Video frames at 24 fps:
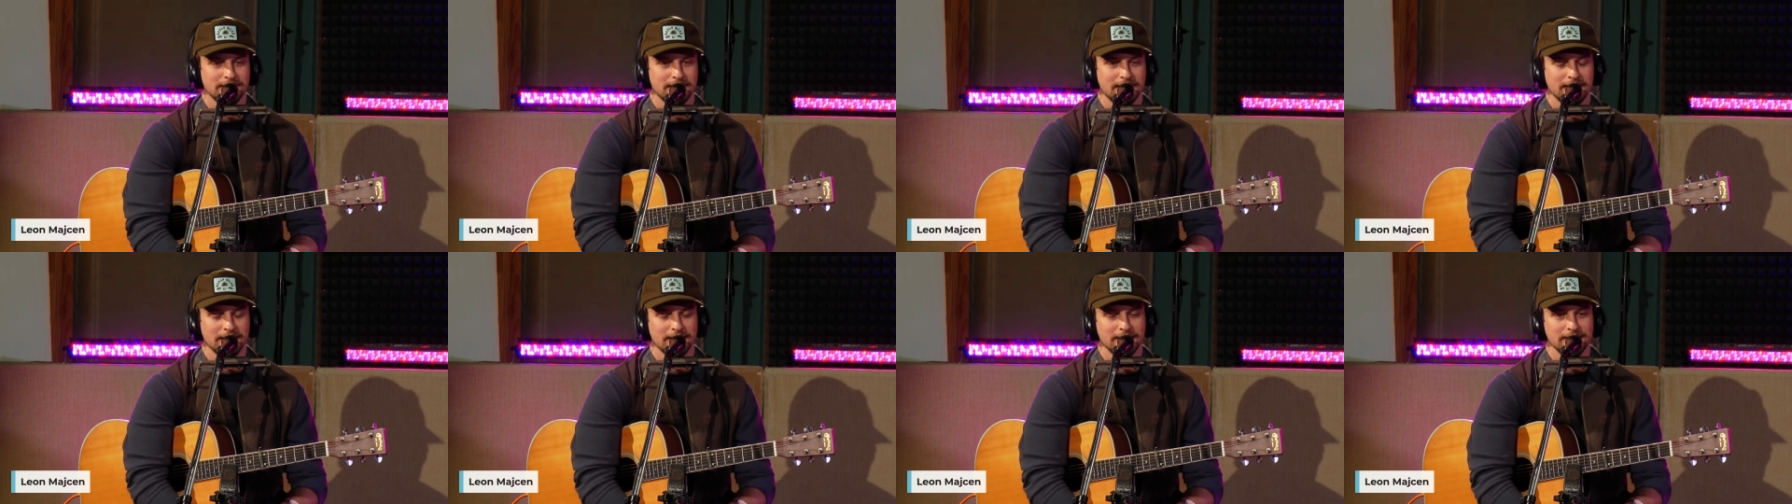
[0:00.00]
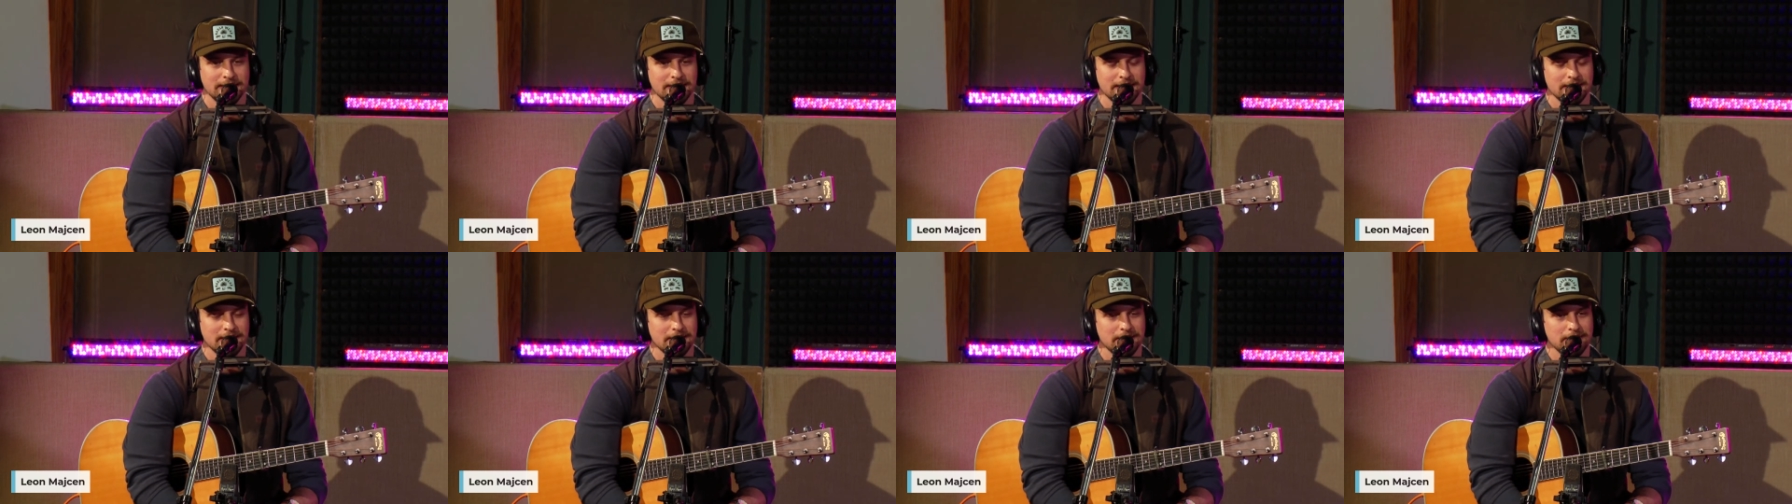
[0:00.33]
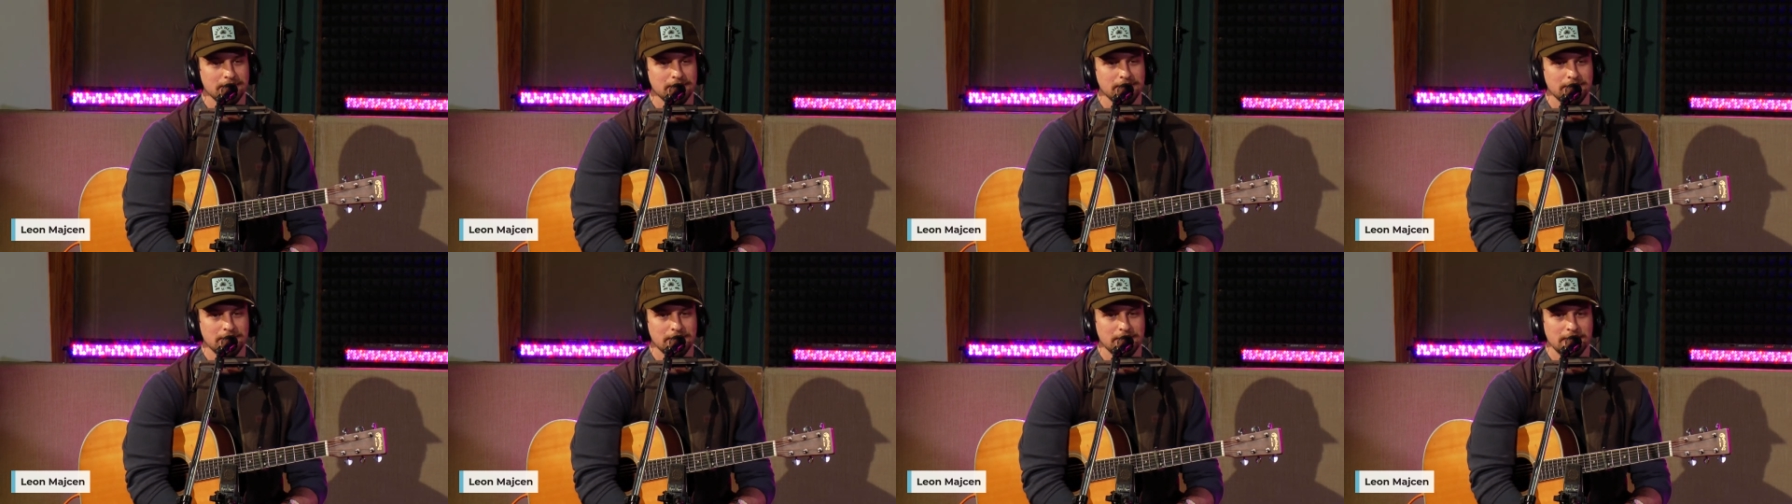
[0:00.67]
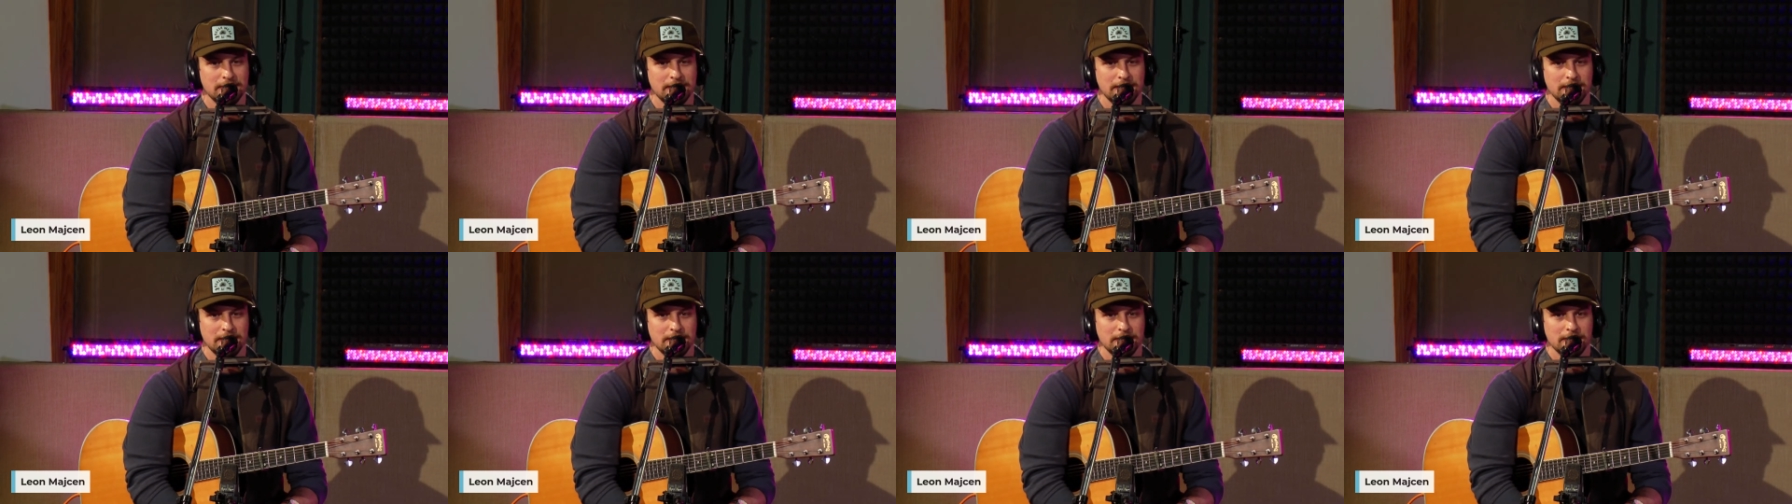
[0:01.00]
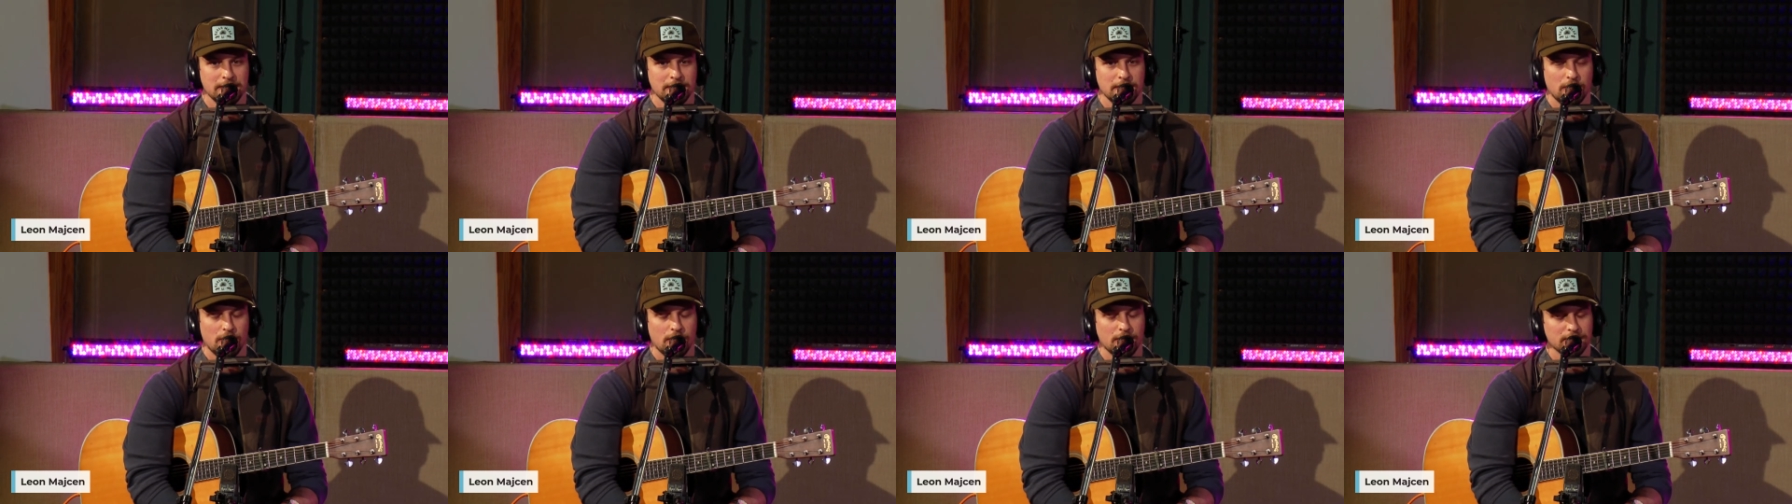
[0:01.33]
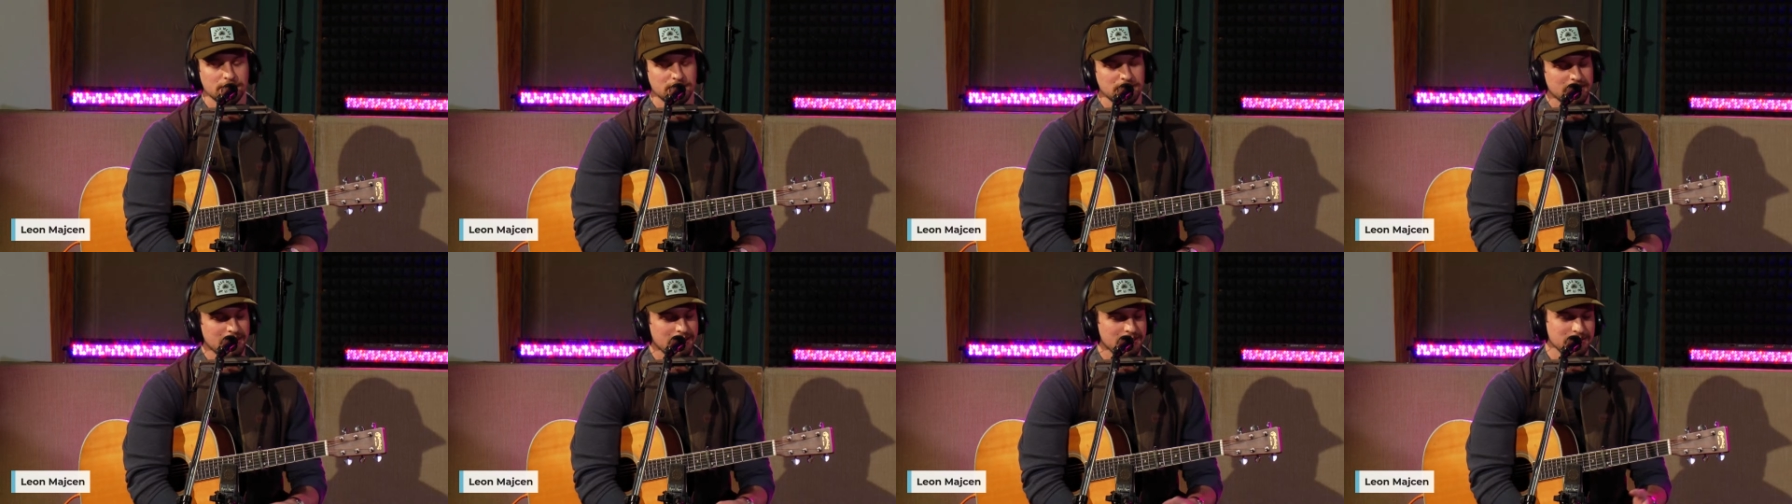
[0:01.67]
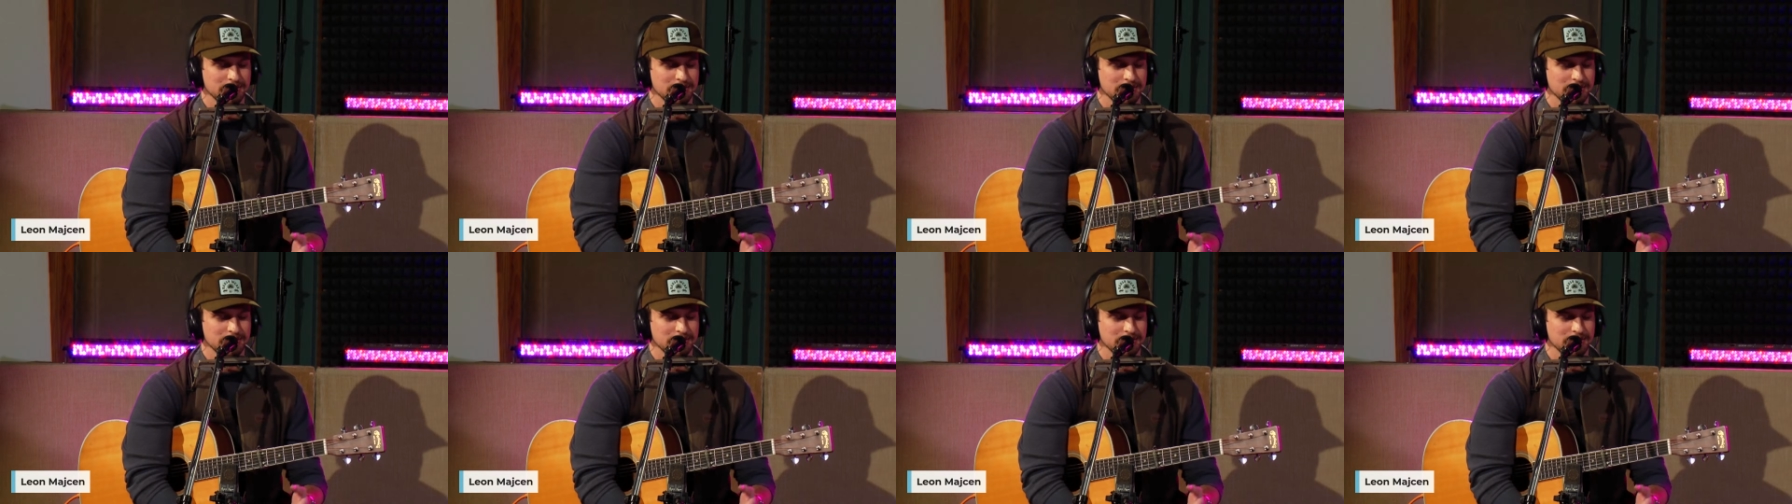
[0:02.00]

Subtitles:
And honestly,